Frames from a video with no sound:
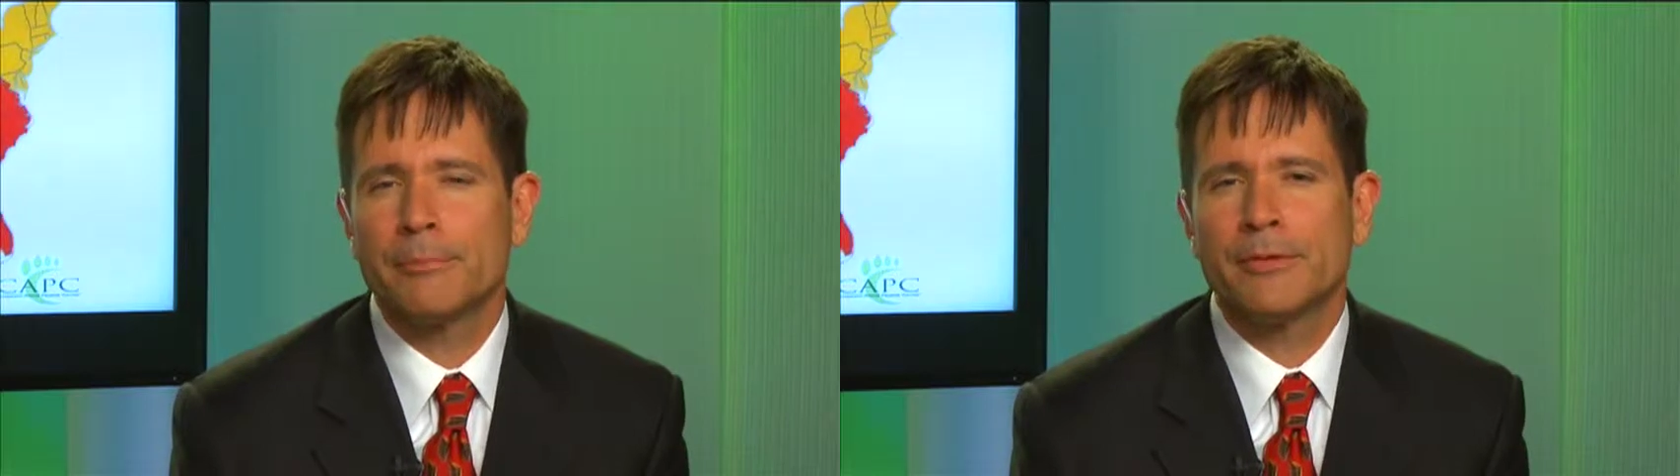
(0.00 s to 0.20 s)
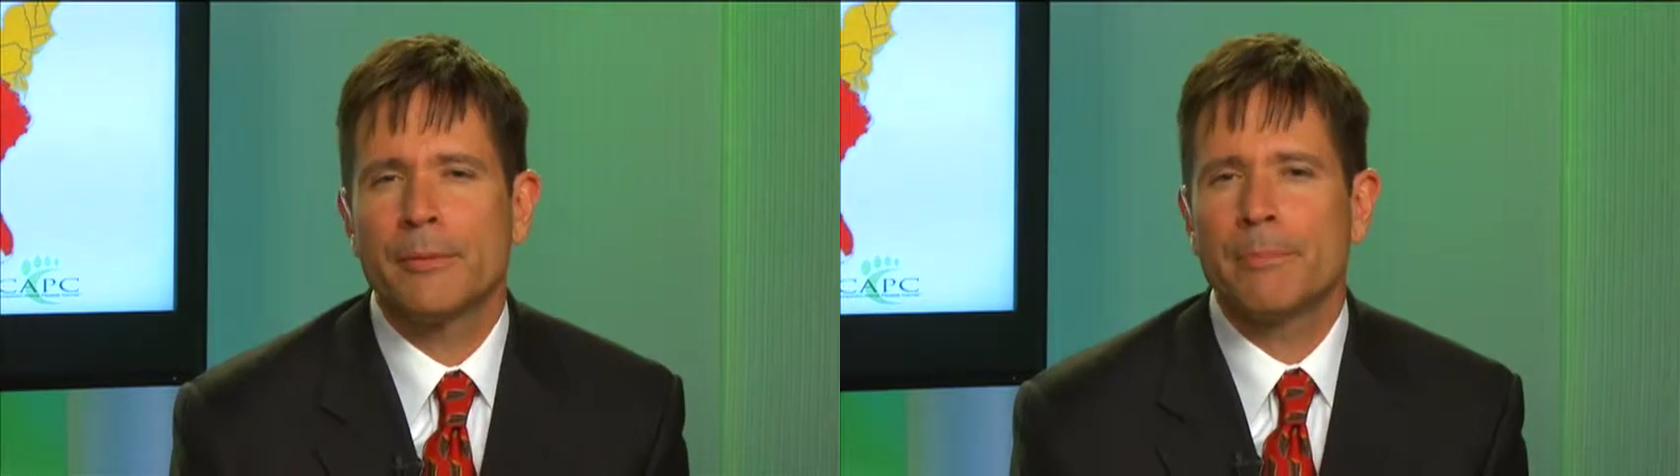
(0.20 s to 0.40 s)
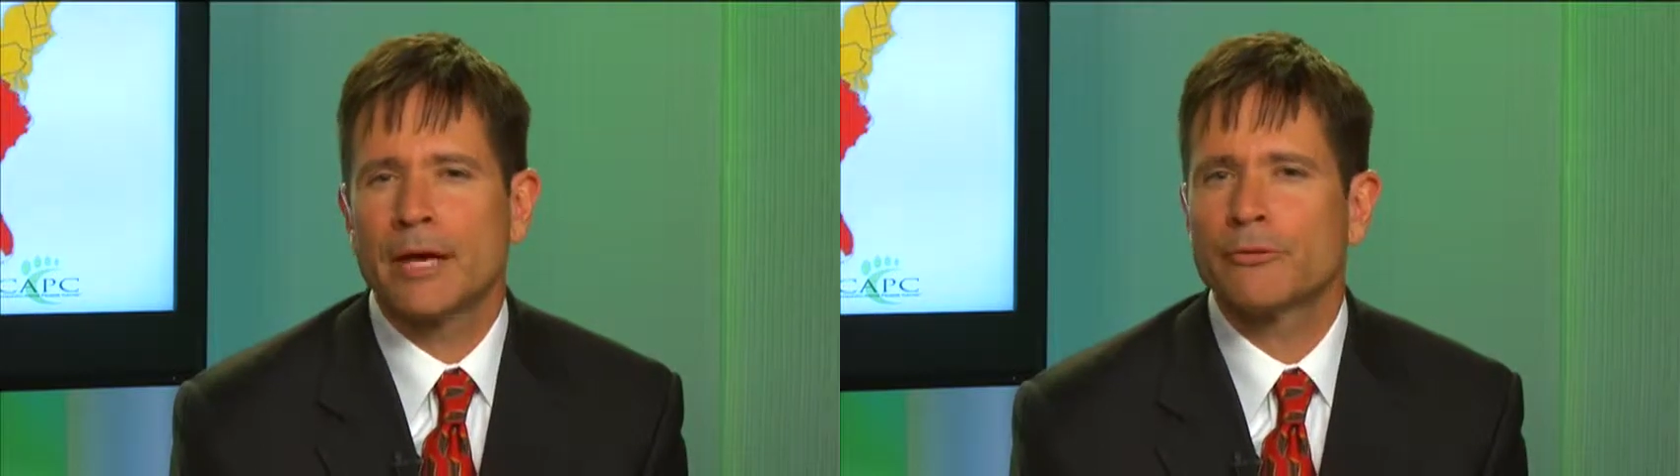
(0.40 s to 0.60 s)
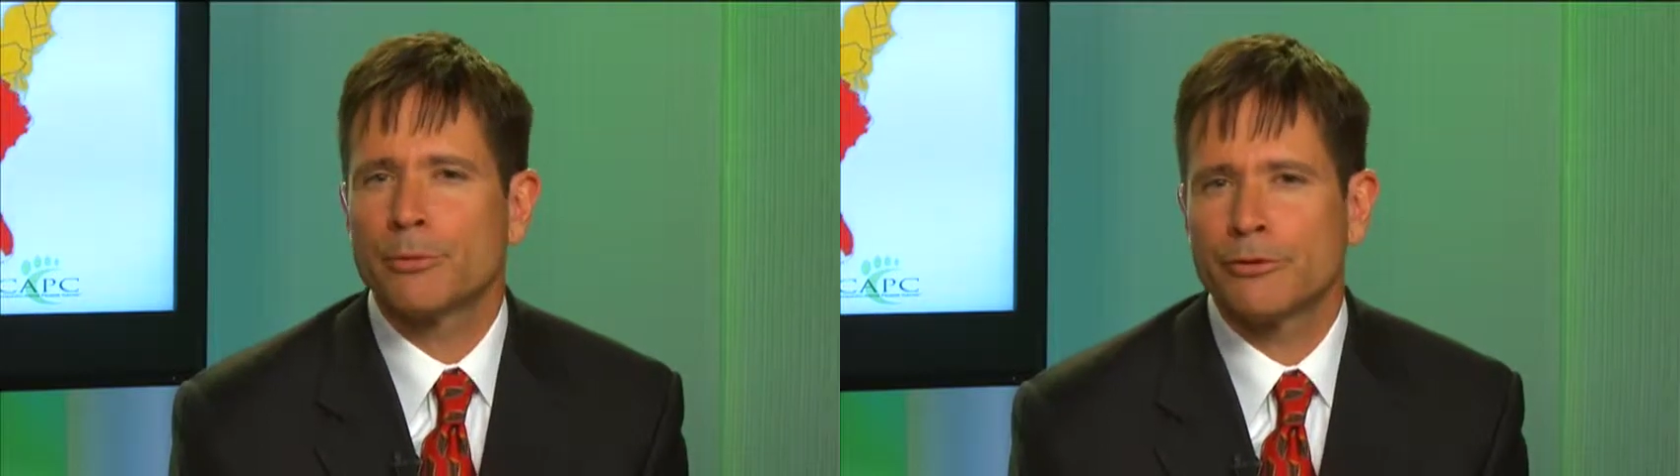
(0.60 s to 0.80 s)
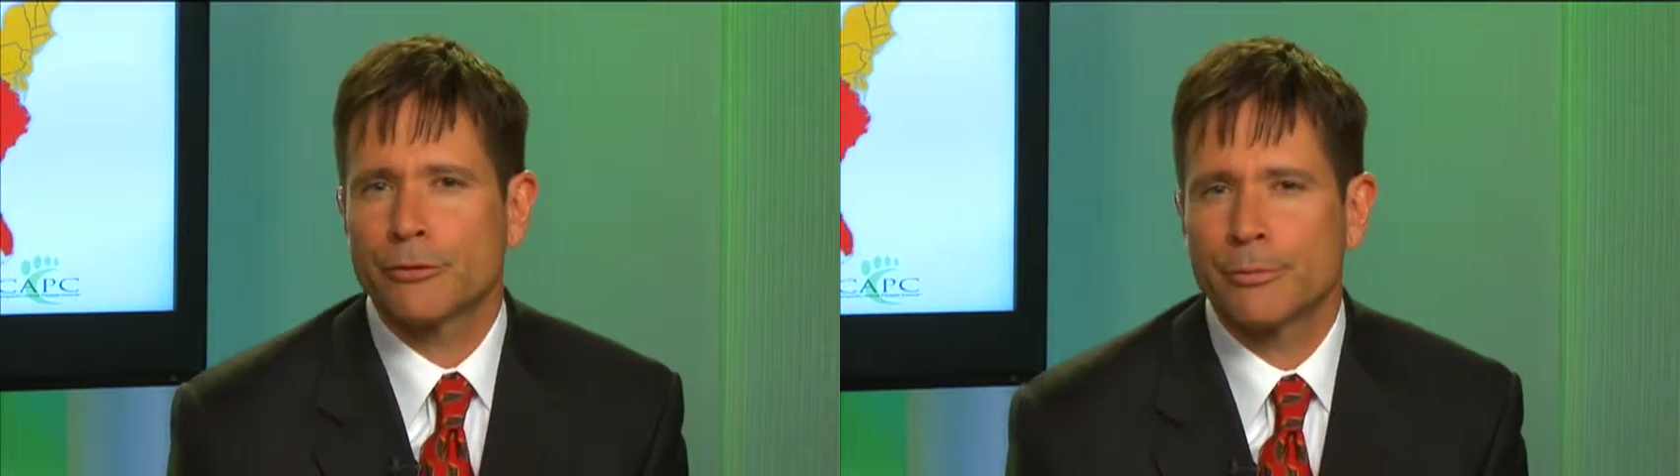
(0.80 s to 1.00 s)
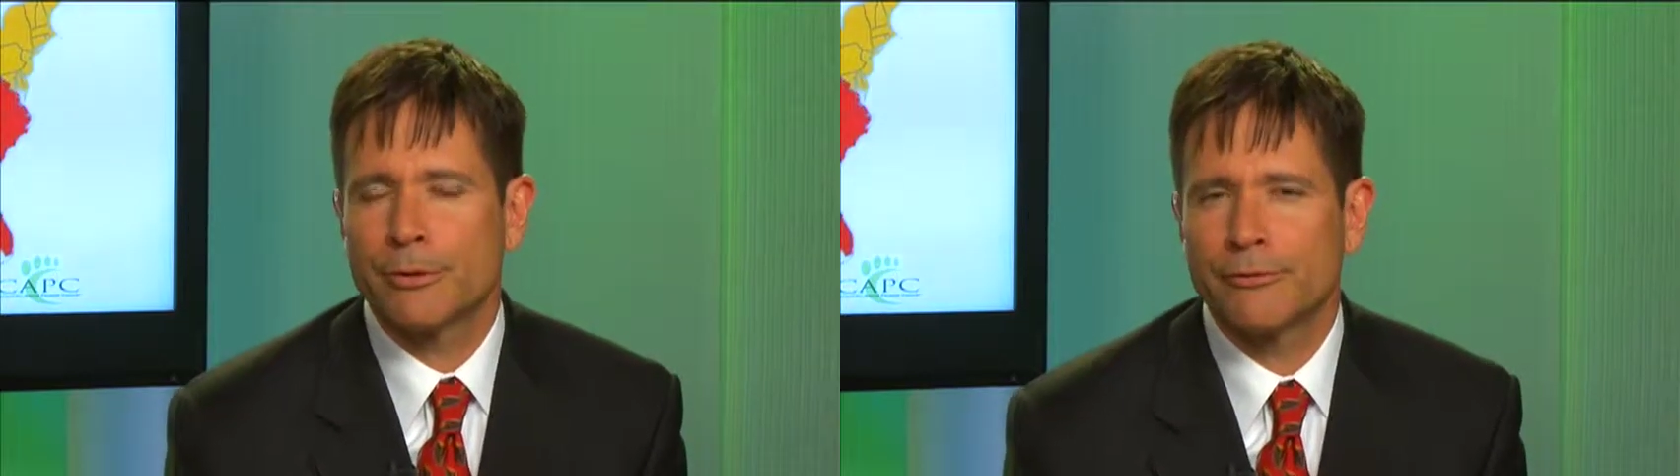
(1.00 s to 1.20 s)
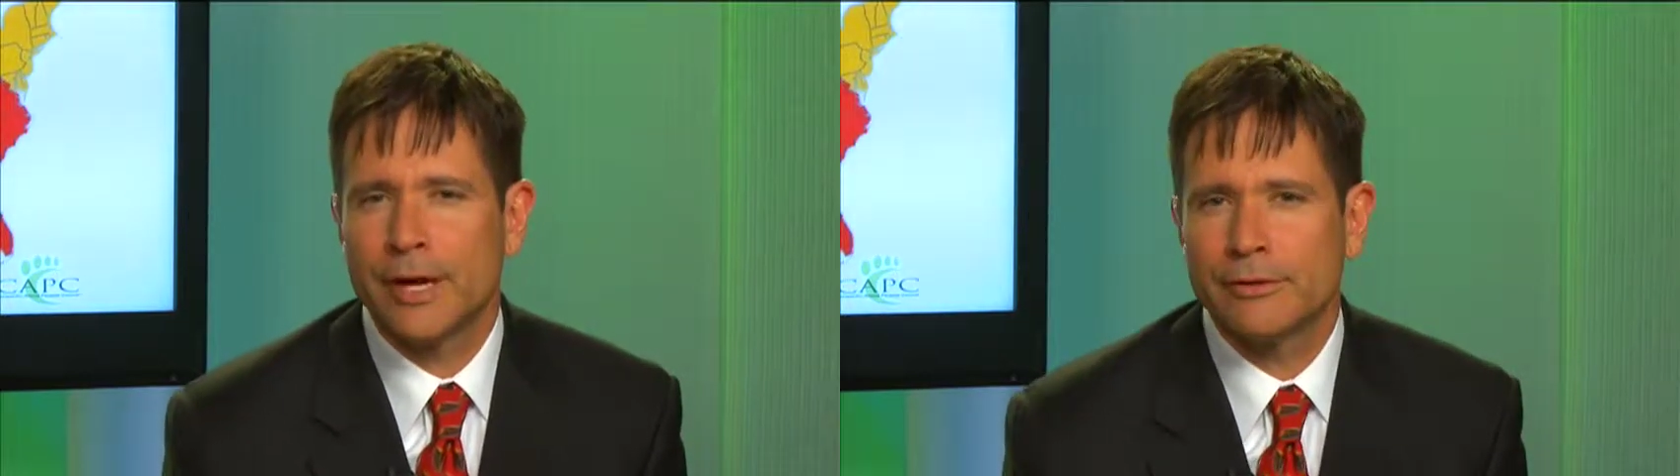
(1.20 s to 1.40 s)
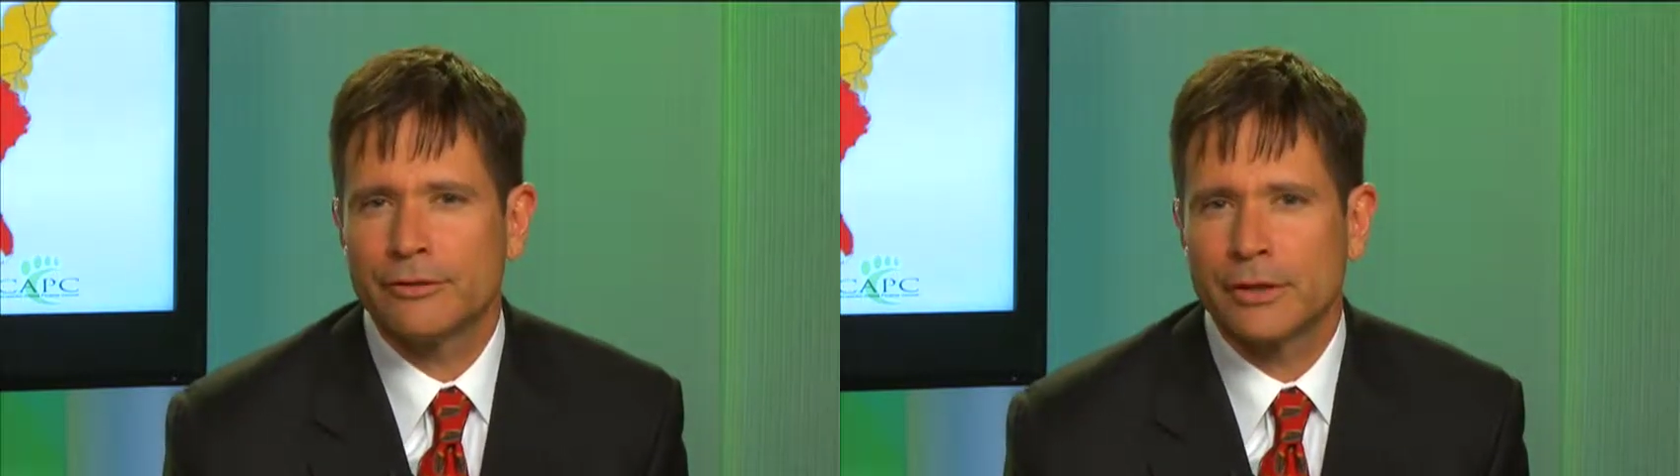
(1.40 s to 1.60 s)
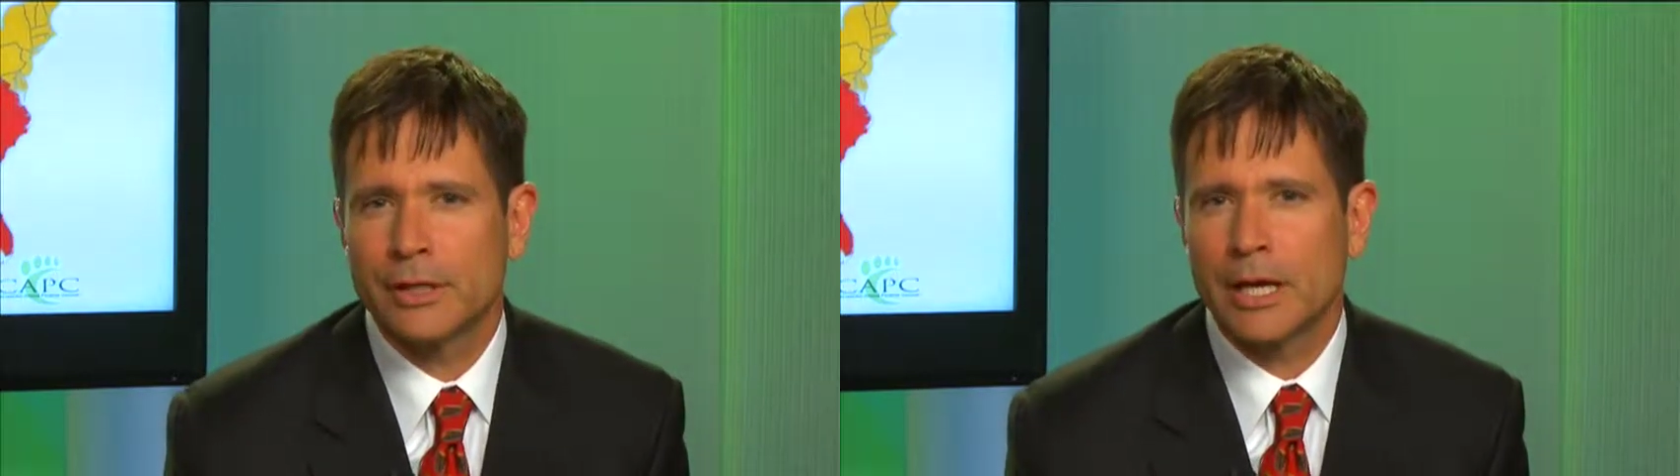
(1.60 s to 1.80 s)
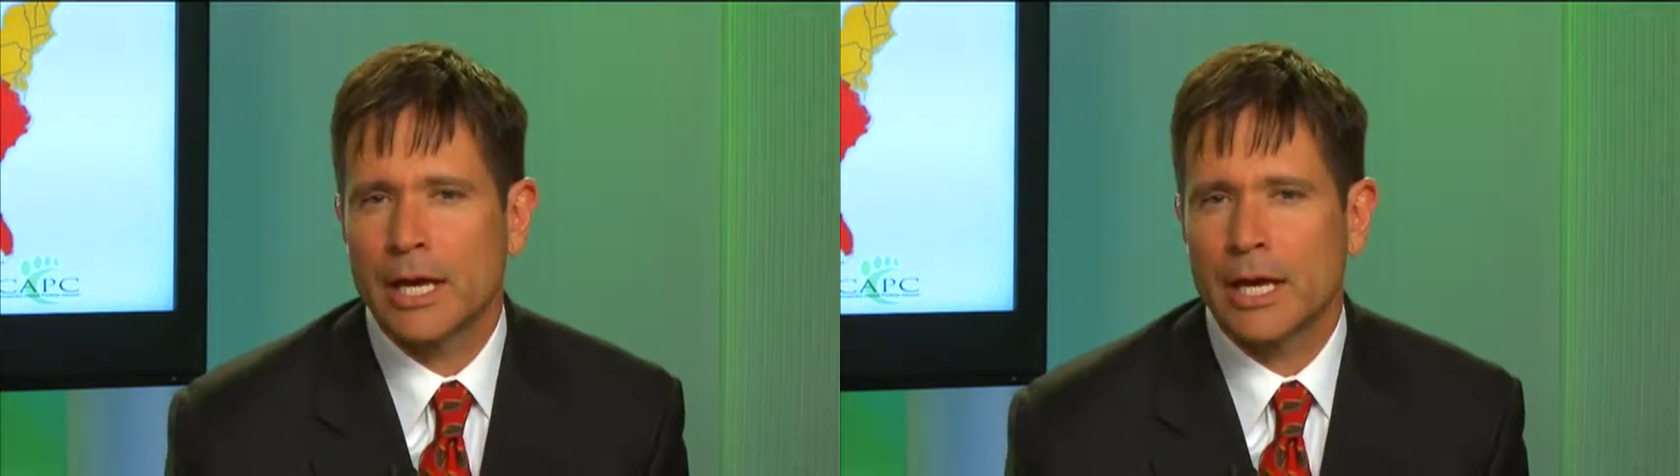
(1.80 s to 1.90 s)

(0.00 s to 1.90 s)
but the best ones are prevention.